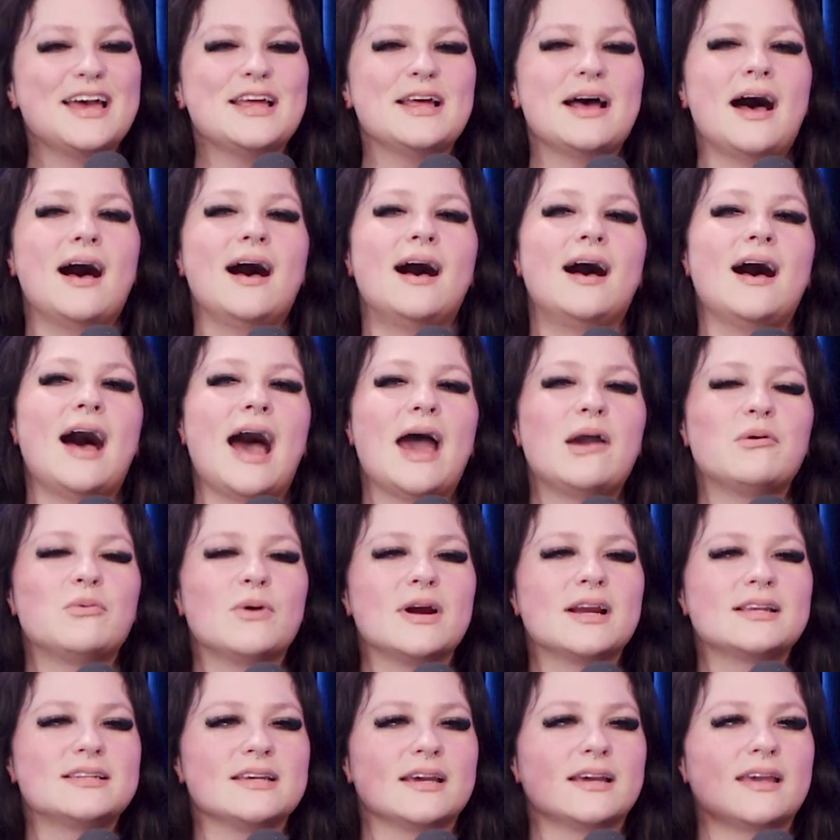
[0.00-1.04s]
I
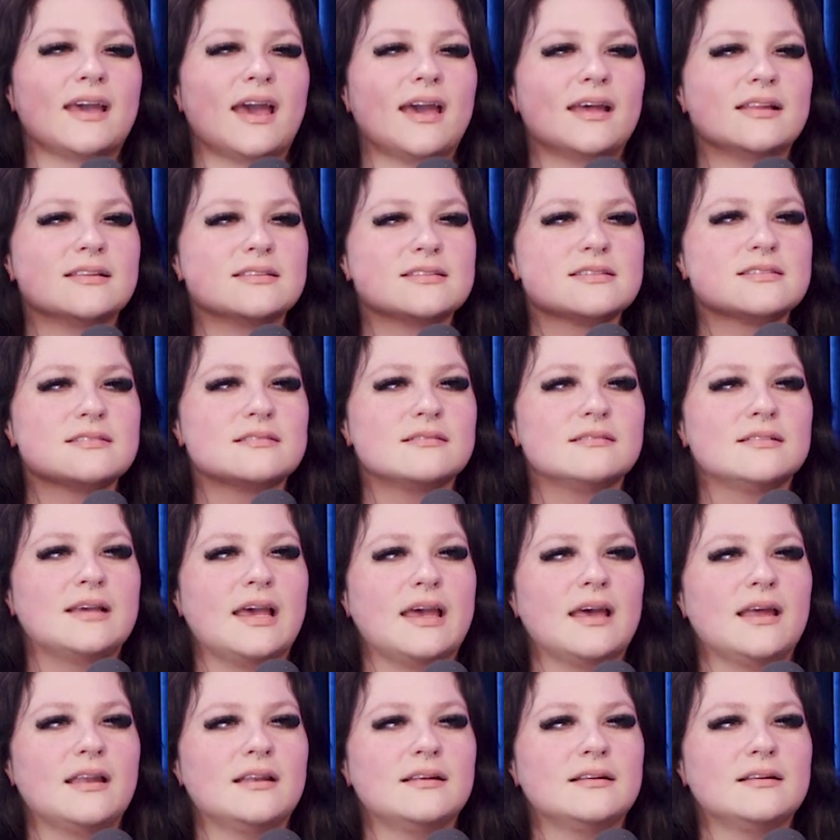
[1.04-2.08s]
worked at Cane's,
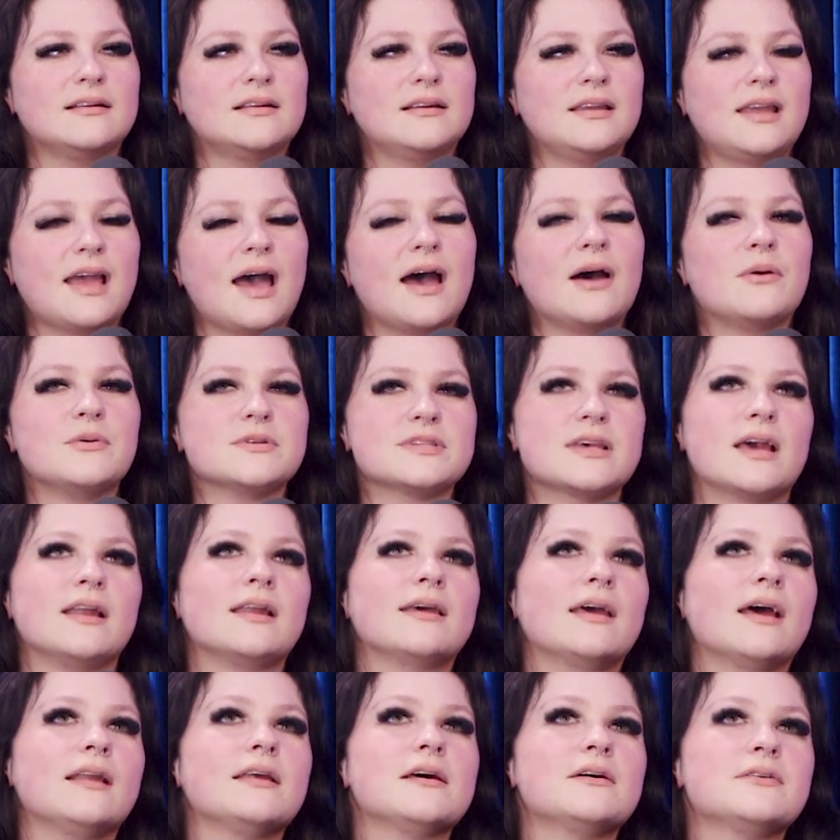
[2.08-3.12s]
and yeah, I was kind
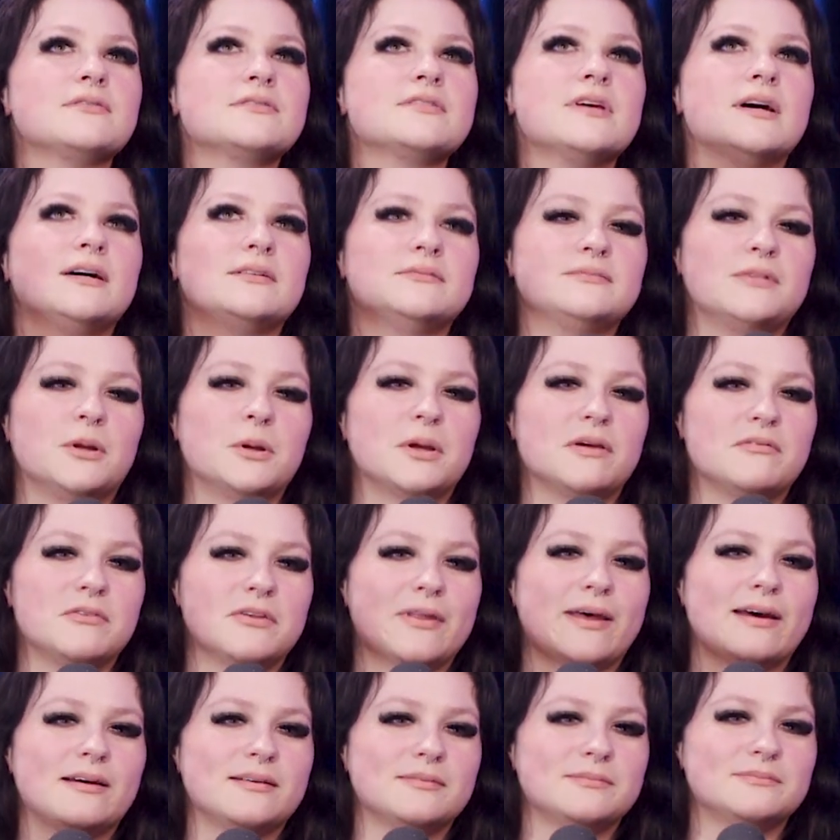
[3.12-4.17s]
of ghetto, so I'll give you
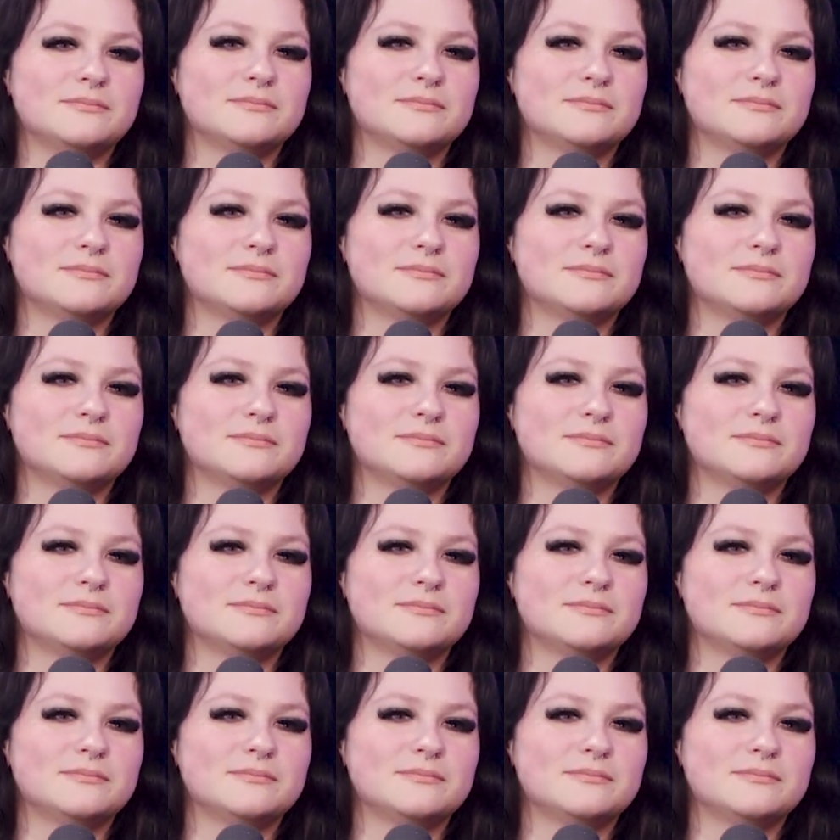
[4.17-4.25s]
that.